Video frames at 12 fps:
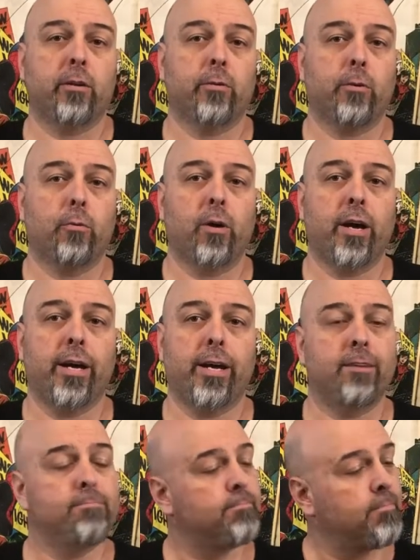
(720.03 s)
on the way out.
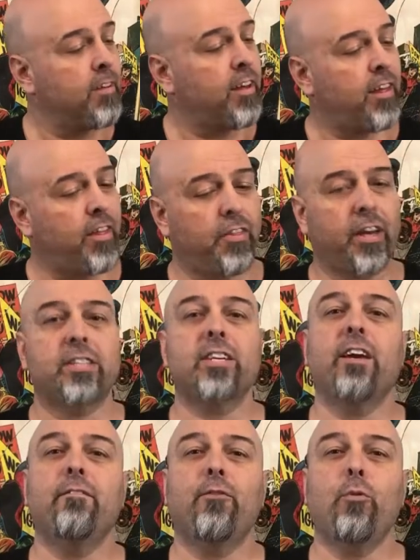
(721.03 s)
Thanks
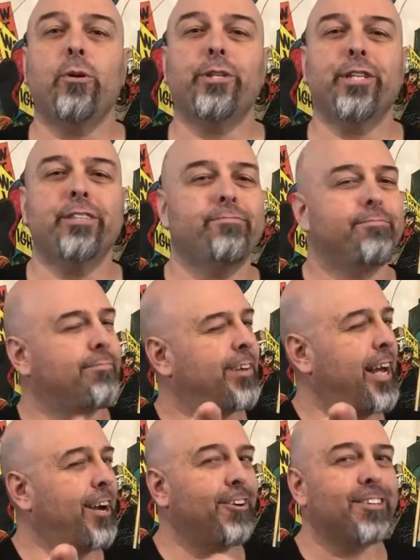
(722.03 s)
again for watching,
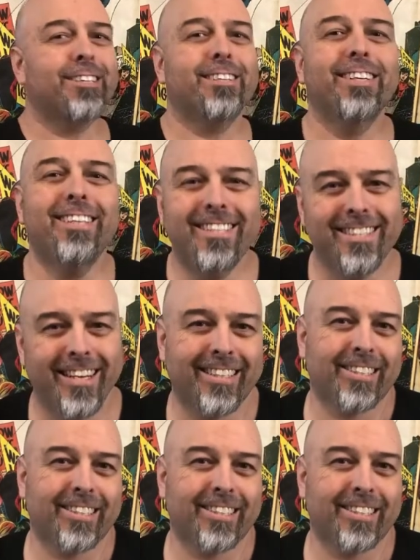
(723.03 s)
and I'll see you next